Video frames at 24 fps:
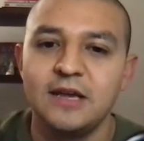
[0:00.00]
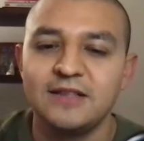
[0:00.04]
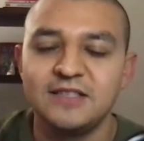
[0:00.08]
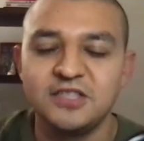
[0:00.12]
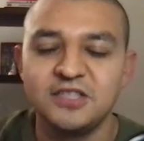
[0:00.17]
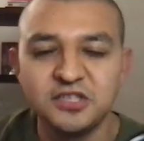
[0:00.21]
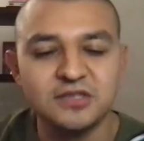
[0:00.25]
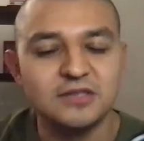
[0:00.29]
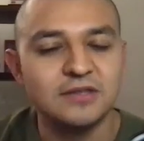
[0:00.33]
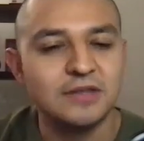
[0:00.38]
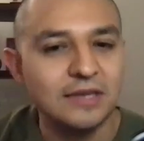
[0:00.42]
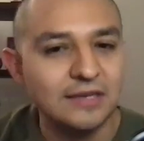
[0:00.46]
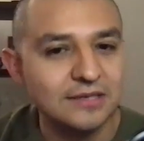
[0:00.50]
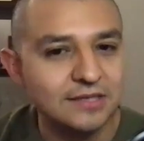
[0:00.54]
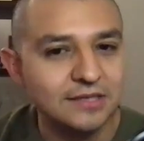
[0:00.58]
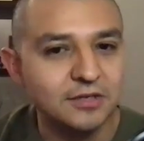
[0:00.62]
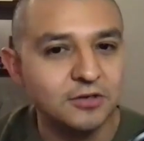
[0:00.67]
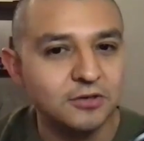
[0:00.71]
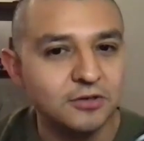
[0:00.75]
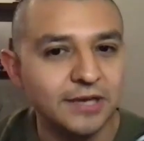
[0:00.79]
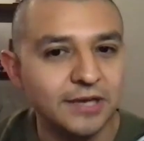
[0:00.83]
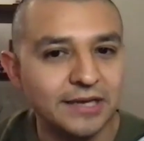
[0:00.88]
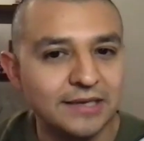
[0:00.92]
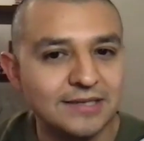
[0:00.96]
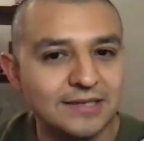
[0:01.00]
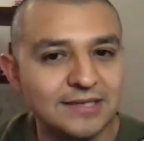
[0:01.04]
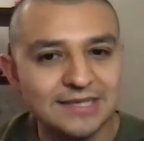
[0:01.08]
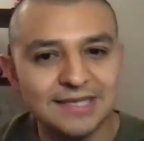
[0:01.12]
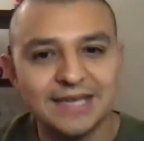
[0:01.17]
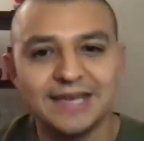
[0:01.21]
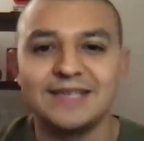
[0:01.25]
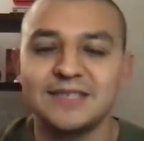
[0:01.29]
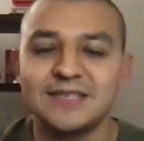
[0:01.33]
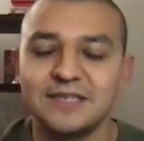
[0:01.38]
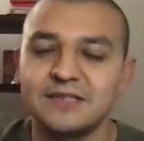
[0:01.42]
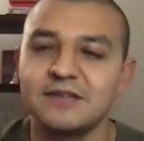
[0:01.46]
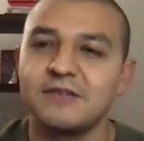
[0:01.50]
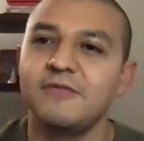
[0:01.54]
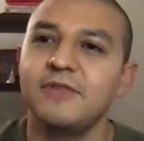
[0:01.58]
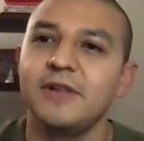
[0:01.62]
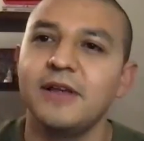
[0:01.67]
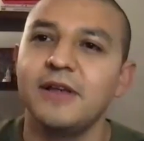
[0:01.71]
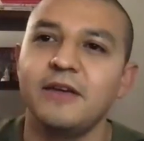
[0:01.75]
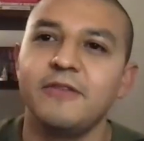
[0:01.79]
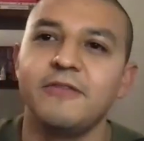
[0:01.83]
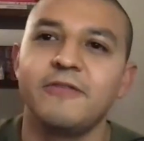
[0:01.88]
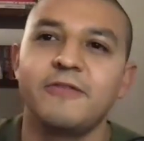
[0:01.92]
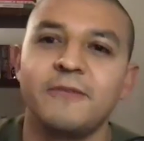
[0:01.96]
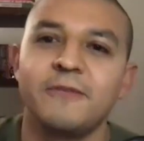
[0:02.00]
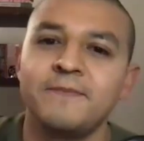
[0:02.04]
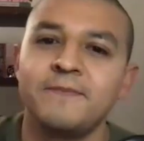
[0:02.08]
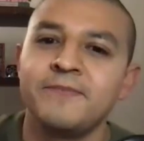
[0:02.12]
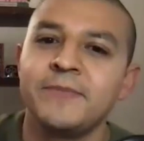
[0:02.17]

just these little like slices of life.